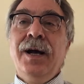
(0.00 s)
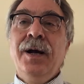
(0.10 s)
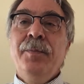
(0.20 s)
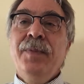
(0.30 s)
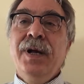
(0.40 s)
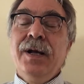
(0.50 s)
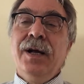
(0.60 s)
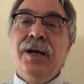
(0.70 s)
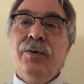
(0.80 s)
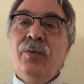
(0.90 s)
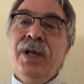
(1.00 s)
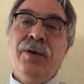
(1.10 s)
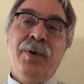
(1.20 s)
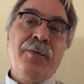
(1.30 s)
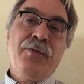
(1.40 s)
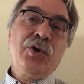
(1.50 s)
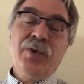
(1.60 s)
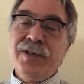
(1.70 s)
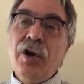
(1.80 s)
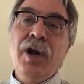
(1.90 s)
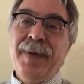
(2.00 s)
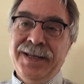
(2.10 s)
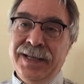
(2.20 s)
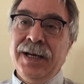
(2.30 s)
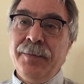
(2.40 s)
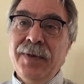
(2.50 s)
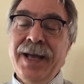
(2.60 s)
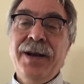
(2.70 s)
Um, we, we refer to it as carpe diem.